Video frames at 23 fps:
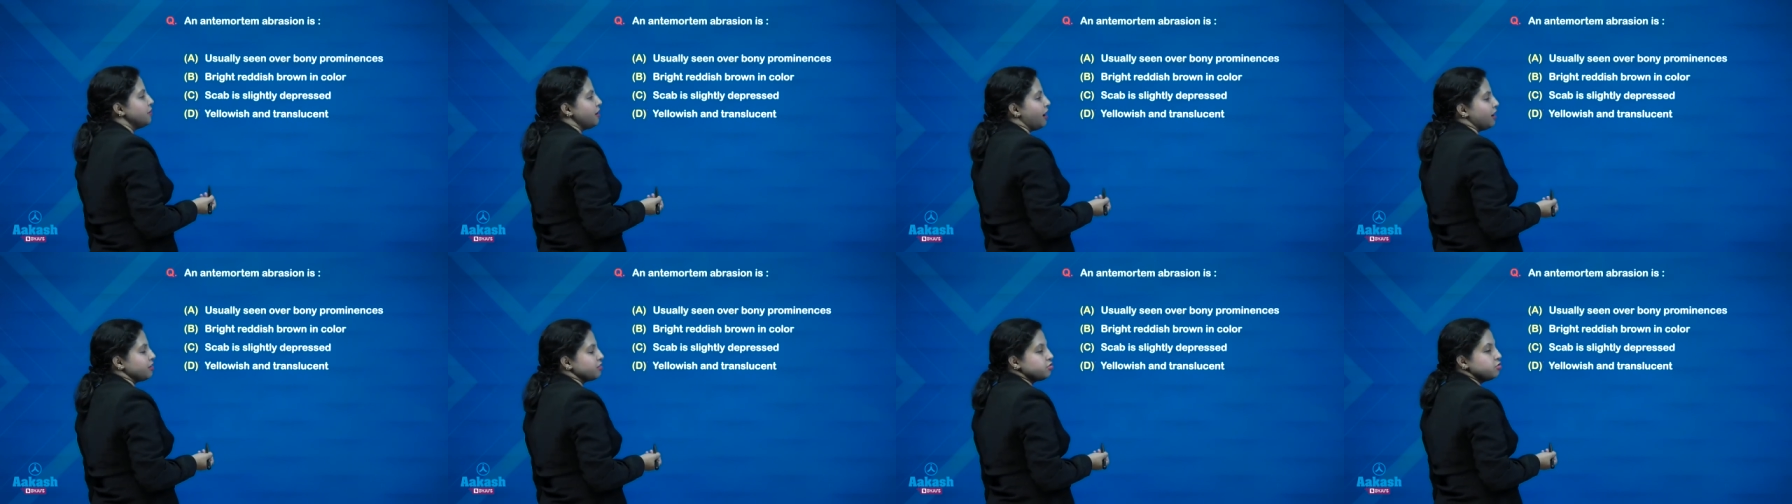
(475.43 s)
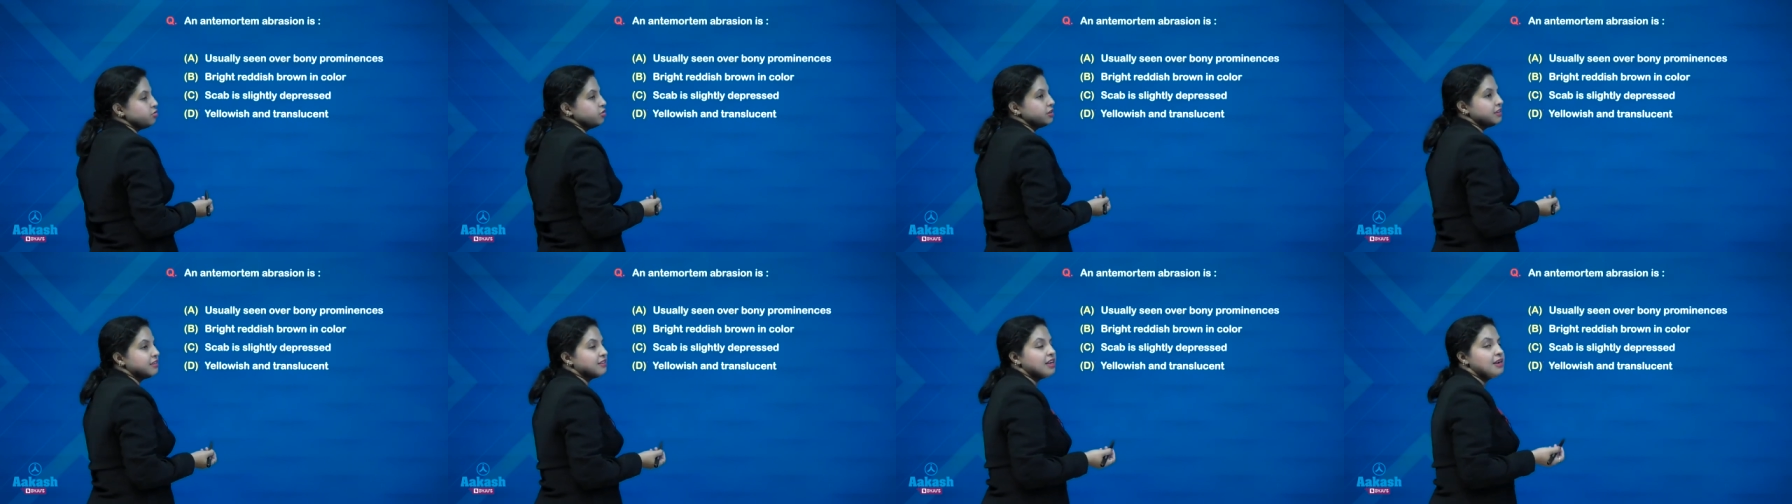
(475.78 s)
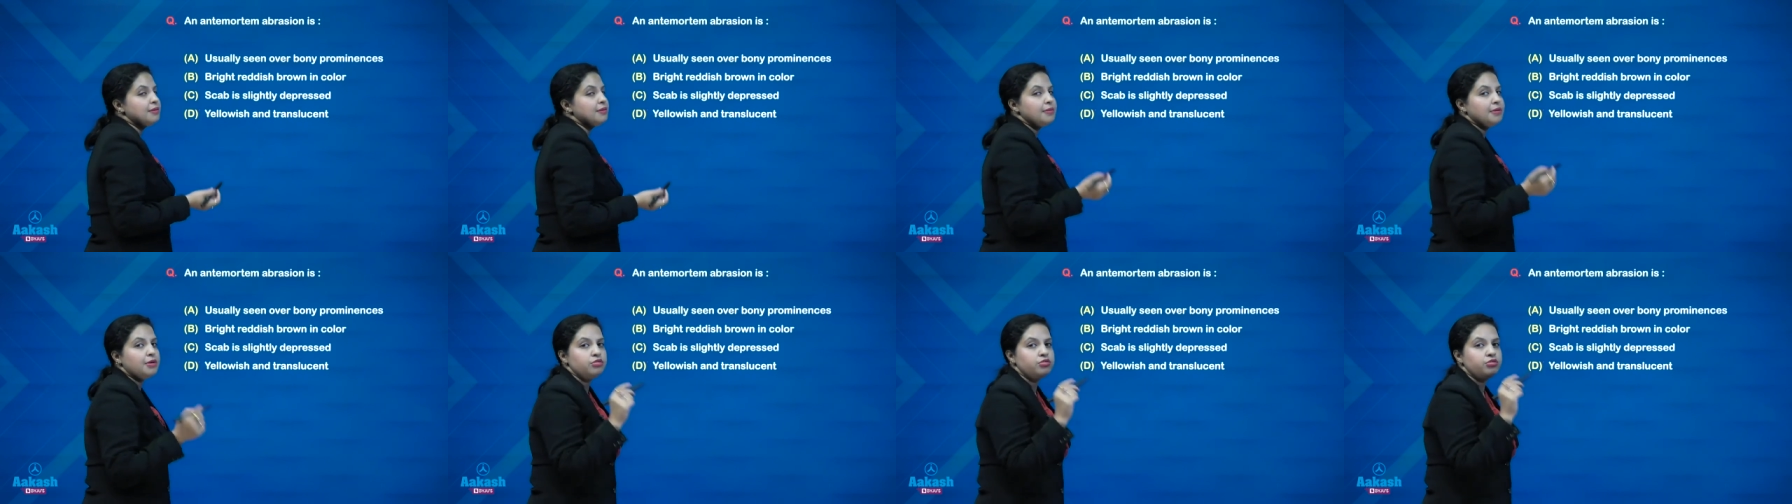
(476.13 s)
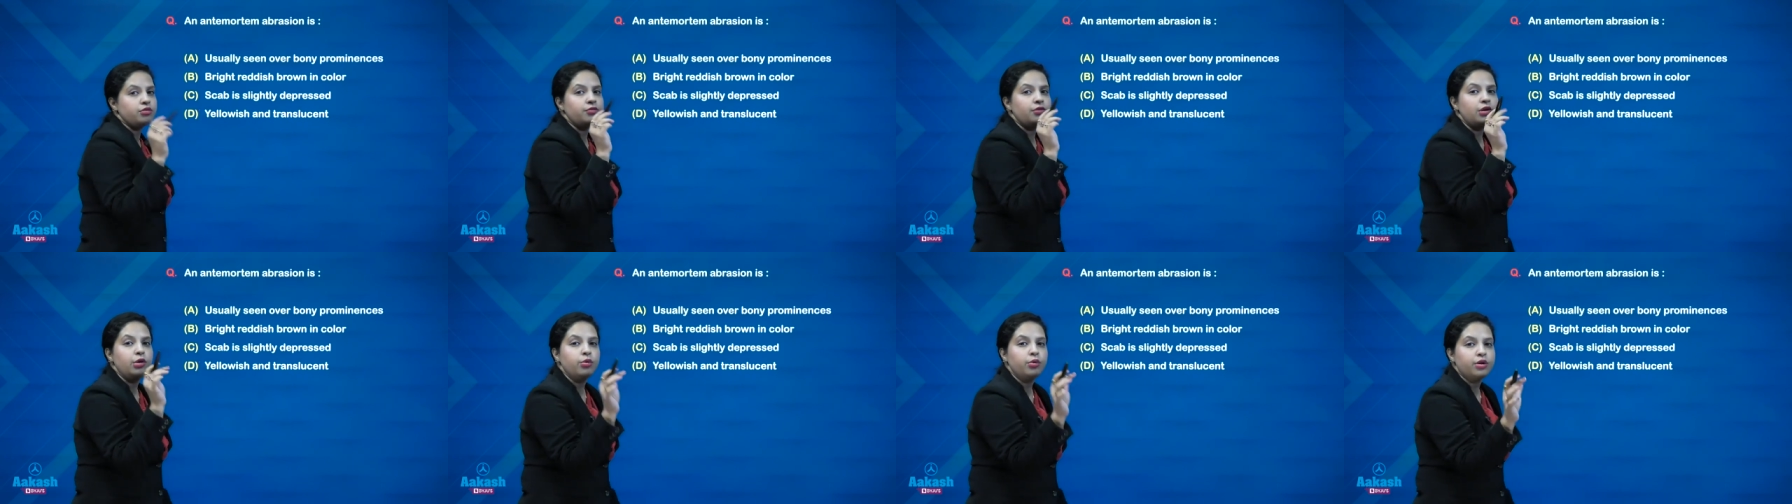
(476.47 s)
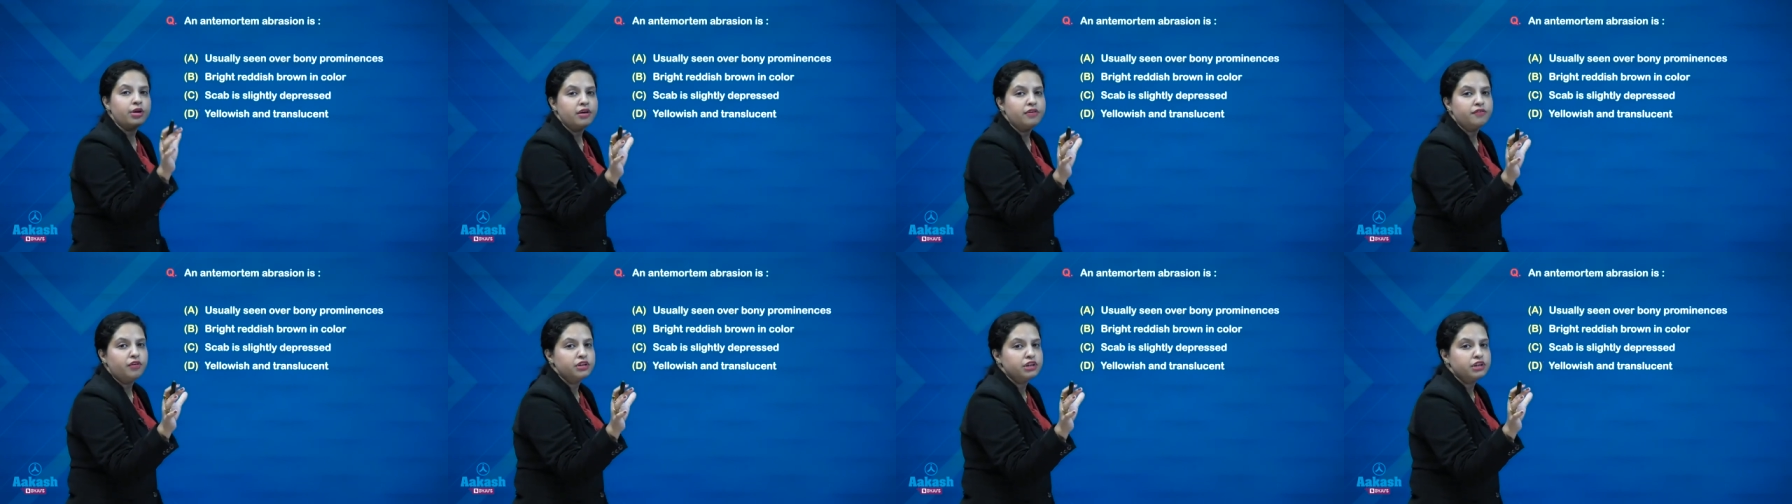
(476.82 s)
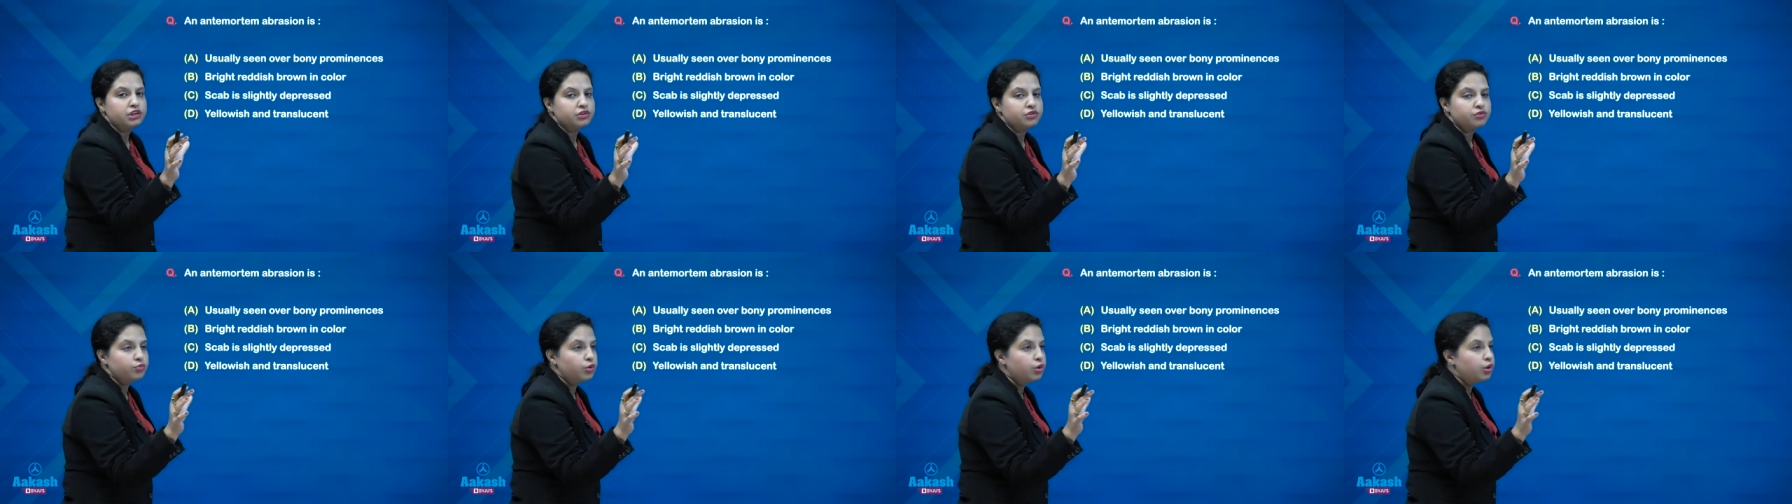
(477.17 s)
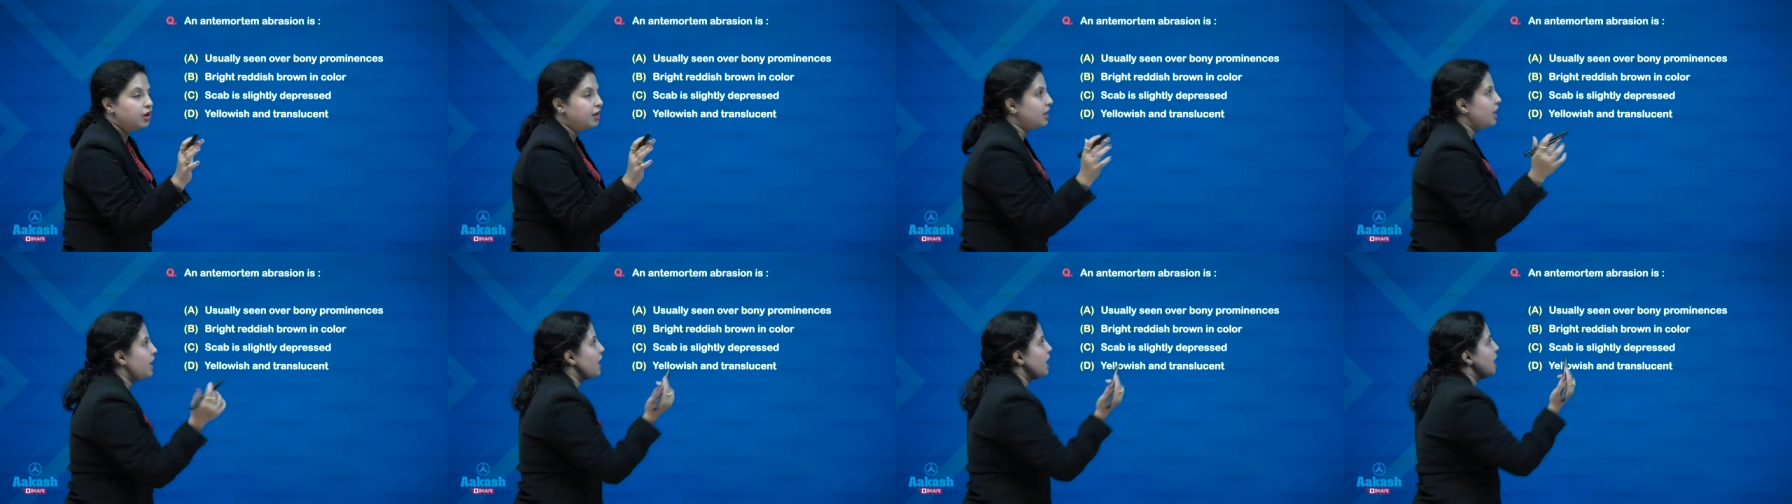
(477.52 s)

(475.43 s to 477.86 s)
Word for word: translucent because we were looking for that word.